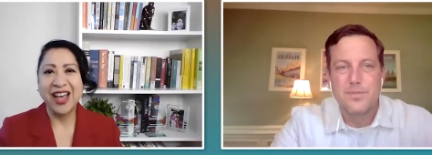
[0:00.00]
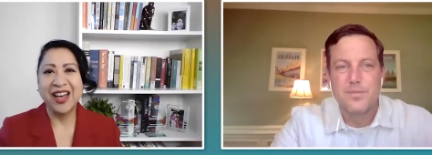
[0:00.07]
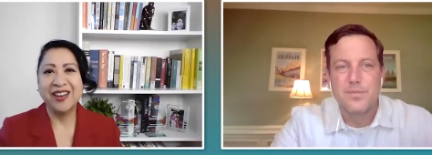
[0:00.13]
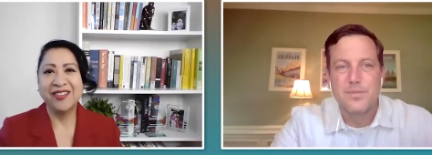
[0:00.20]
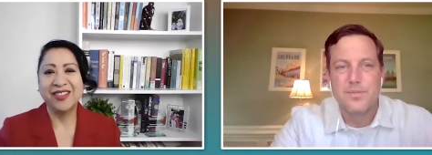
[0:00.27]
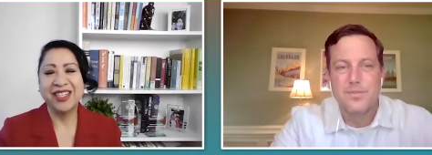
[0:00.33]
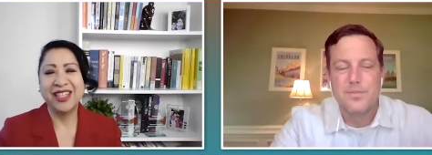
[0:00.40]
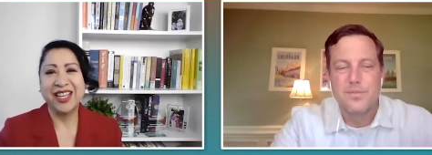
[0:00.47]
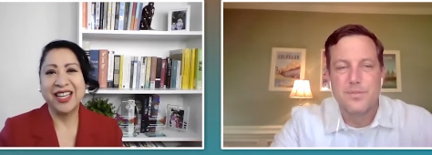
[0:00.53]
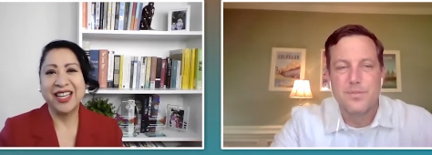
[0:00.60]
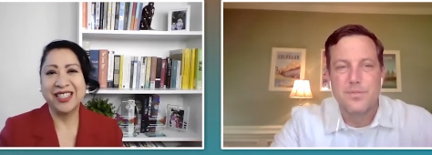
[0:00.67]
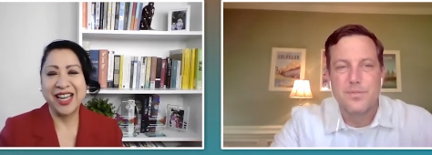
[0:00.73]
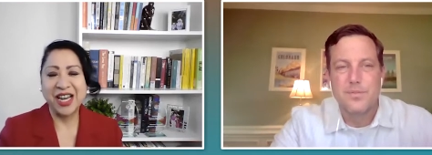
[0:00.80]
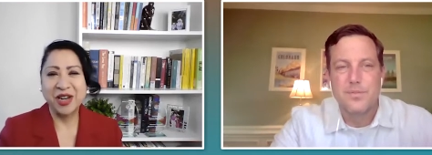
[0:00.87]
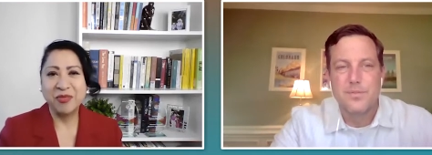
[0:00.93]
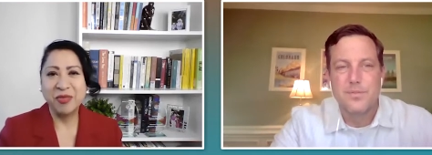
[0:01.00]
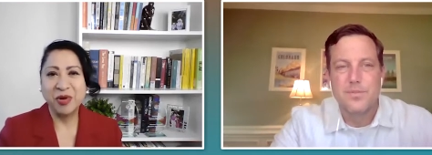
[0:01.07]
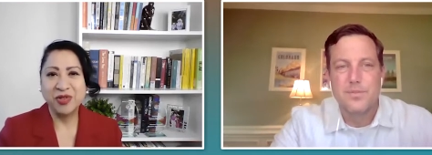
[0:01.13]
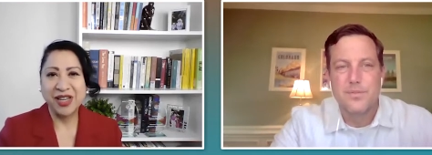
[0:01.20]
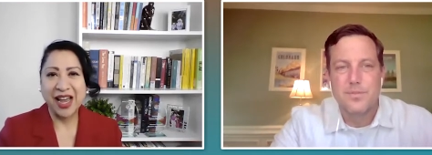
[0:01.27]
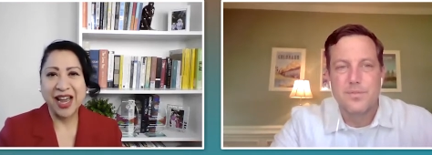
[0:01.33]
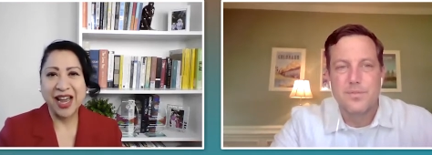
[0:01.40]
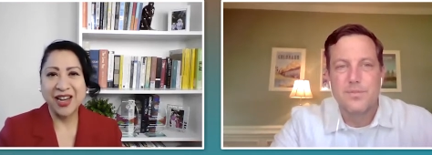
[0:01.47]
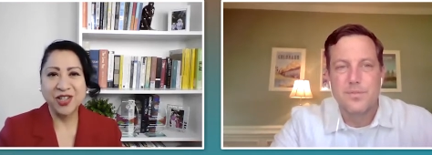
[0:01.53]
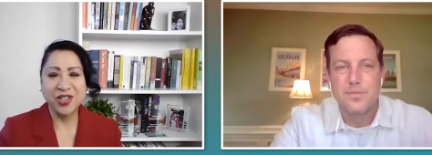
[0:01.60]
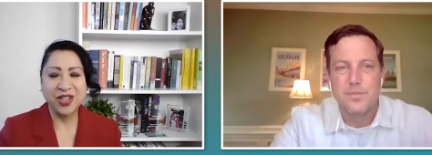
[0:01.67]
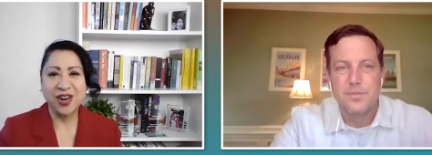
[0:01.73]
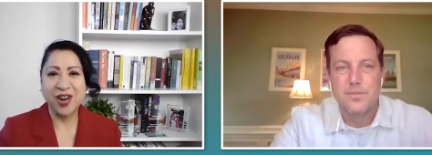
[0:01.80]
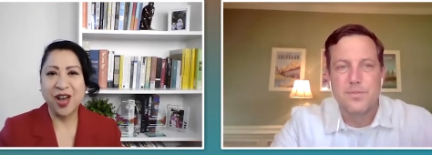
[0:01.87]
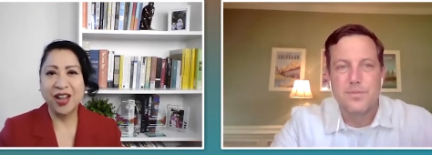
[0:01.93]
Speaker 1: of the uh, Dynamo Dash
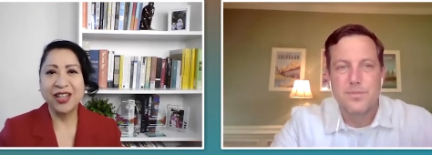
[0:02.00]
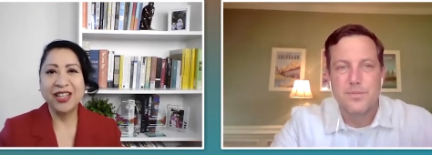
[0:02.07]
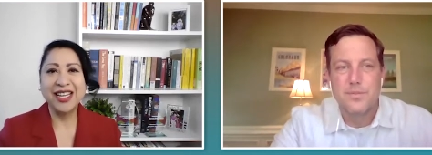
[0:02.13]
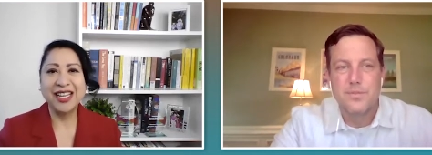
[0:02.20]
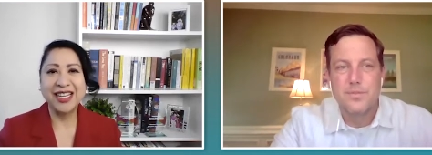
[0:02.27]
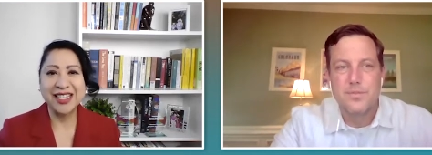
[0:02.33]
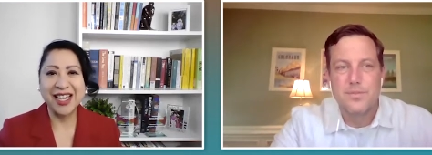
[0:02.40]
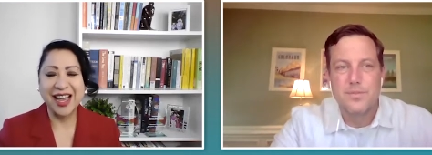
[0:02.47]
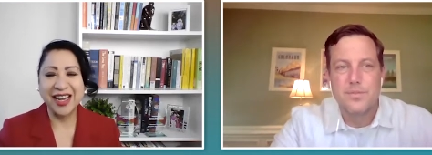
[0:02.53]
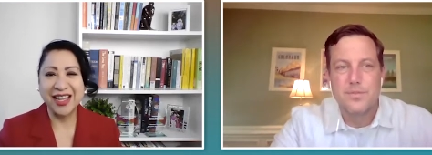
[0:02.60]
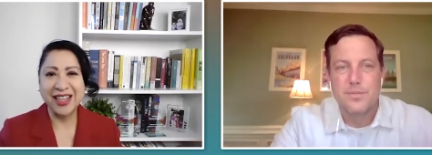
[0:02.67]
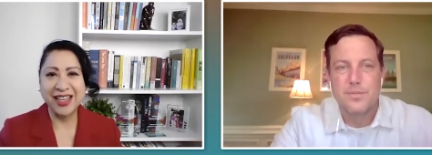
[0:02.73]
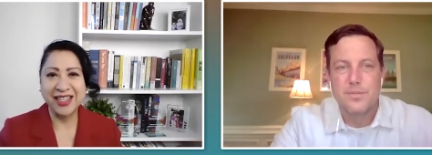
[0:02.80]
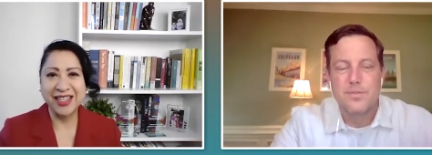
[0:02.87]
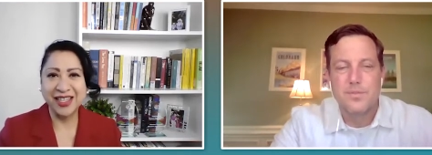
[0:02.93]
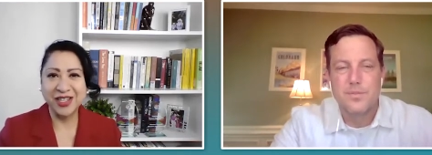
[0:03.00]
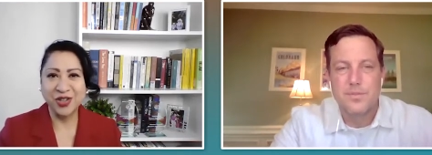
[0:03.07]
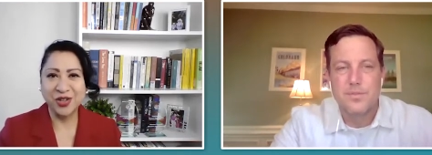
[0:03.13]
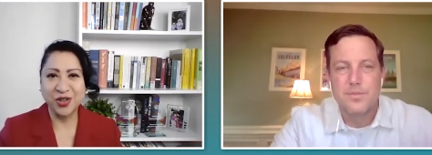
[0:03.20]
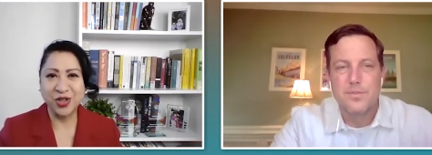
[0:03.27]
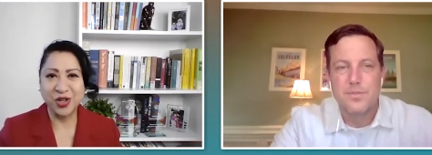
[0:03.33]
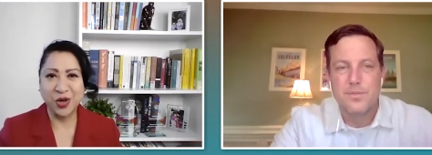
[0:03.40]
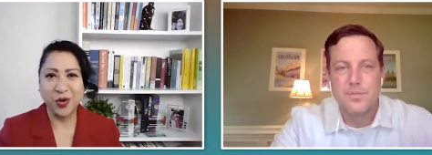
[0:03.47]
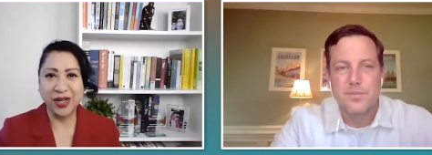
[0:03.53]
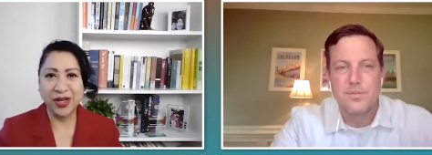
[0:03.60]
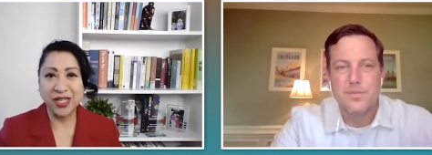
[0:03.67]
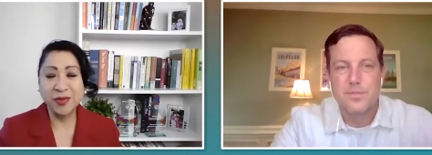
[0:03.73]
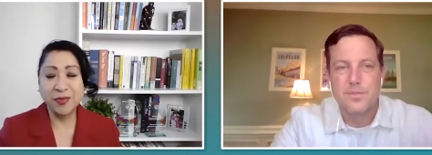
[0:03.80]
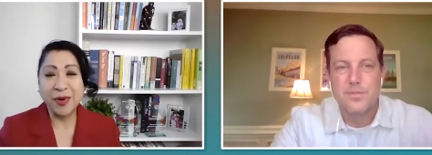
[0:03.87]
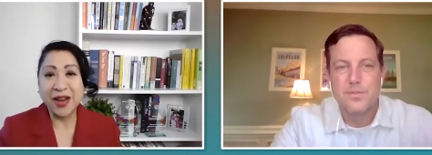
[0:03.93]
and all the exciting things that you're doing,
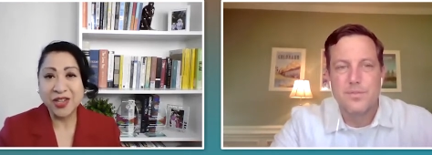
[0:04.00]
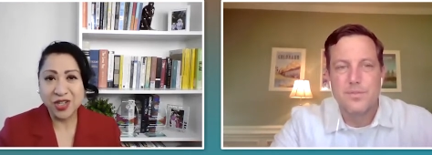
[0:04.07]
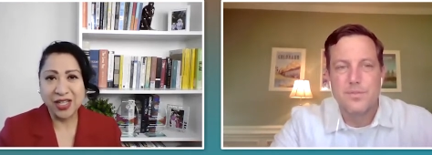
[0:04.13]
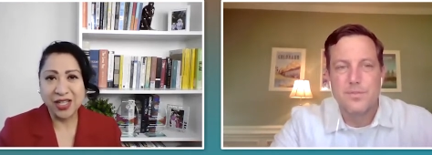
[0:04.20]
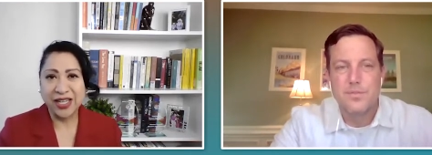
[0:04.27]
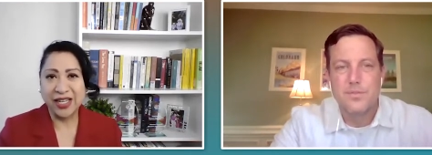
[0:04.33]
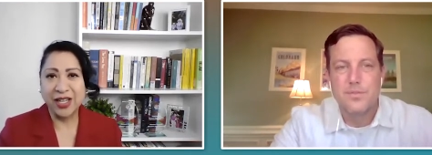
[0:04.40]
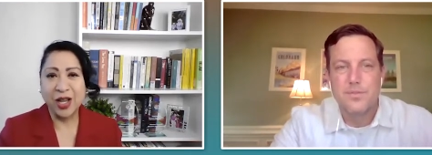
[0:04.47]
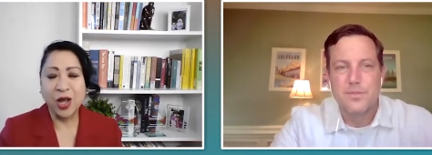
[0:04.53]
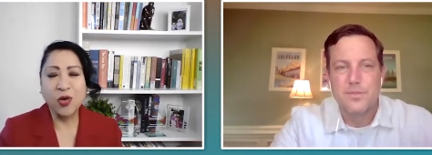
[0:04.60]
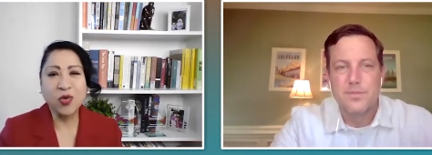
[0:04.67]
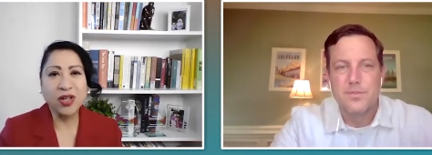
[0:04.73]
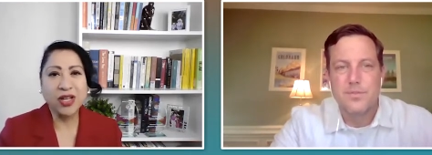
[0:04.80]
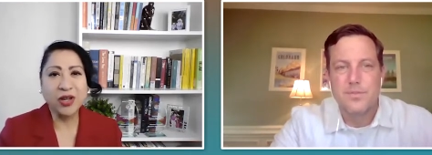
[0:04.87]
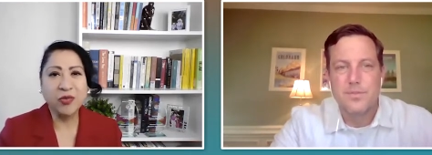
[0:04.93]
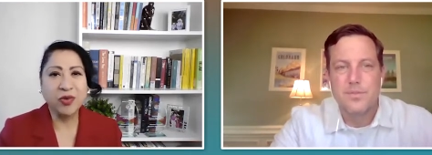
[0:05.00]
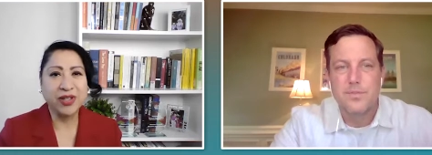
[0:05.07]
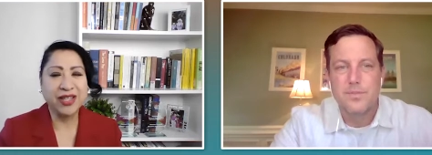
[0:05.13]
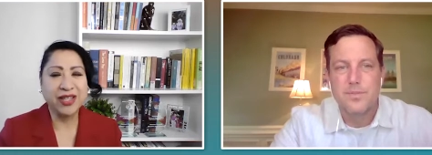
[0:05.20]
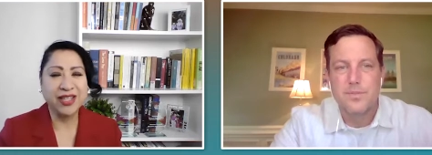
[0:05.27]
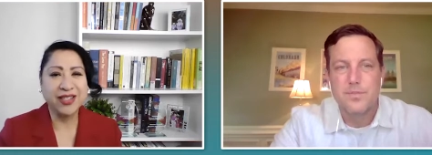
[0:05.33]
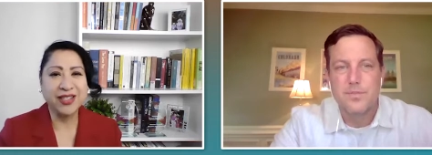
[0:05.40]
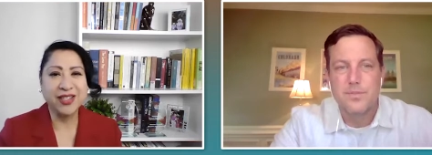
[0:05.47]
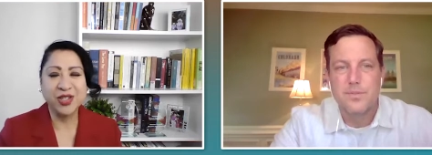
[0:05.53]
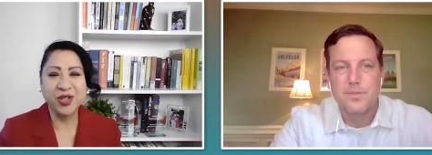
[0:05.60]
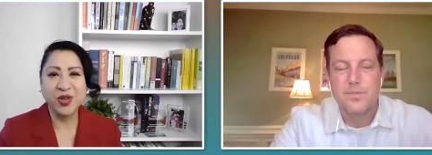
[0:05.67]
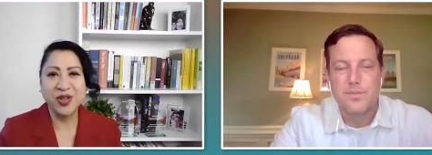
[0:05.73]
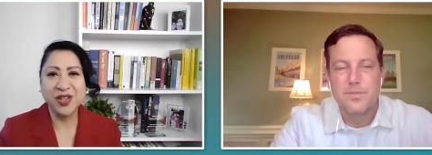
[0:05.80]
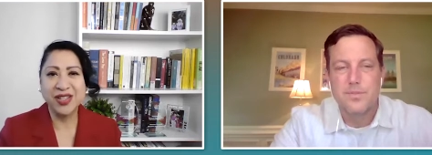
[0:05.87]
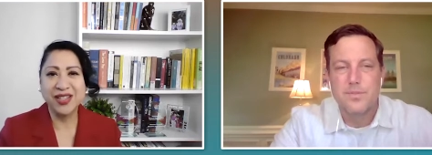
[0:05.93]
especially locally with these
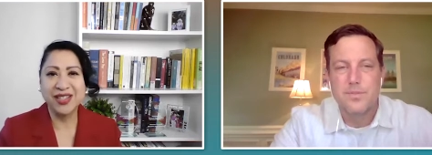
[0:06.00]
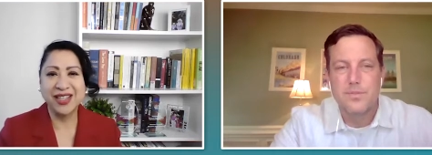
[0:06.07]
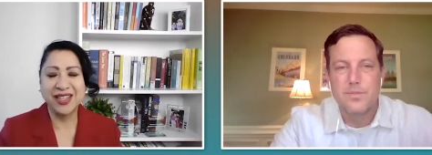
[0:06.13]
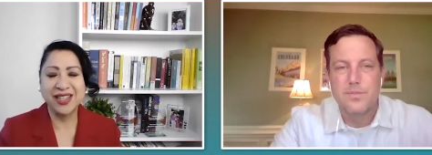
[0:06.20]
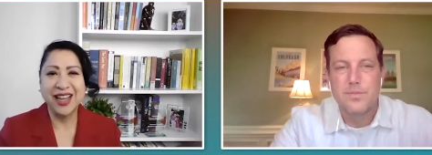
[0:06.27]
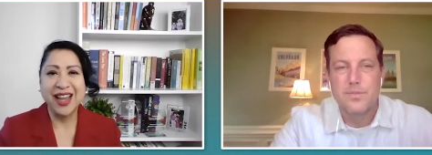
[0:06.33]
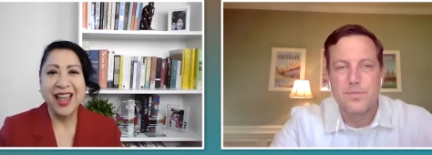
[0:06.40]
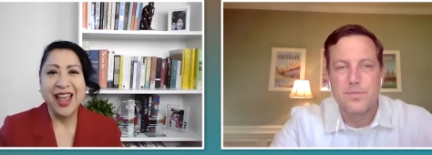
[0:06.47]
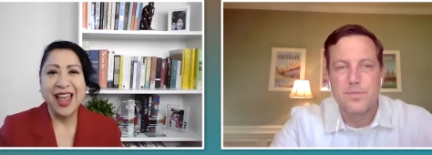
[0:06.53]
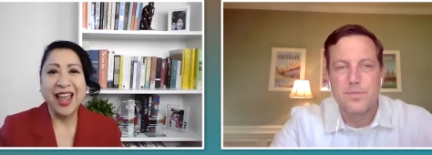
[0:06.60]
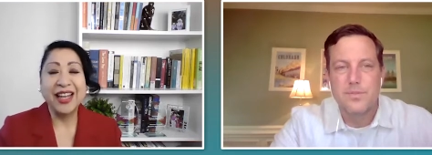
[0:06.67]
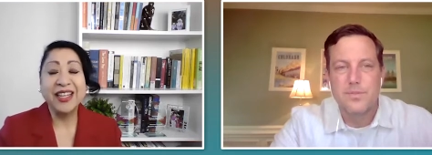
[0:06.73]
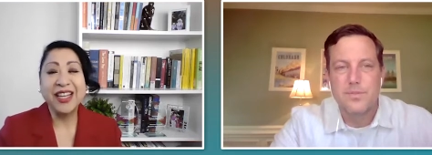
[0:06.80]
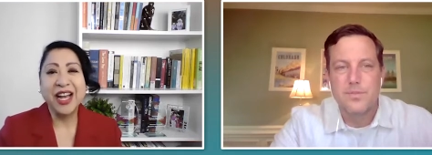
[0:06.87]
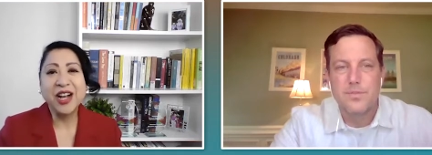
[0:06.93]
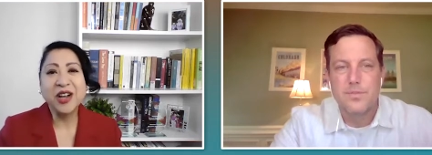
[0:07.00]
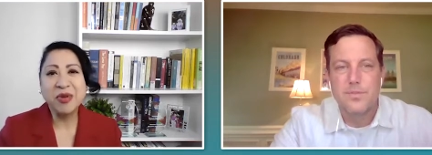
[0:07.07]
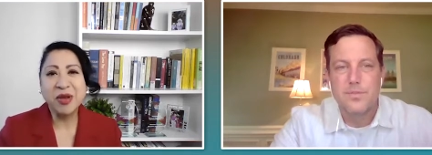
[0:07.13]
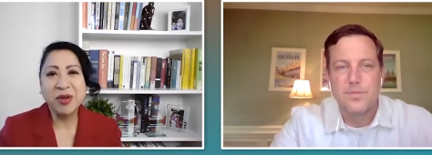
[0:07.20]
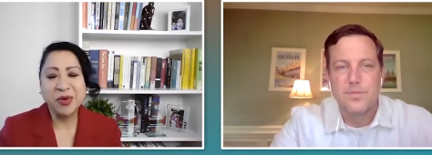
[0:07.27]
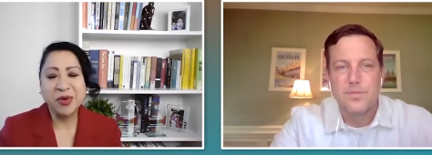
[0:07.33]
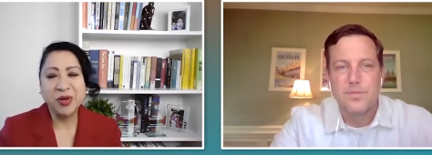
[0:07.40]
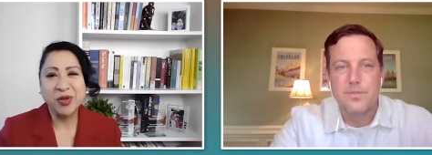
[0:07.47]
students and, and young people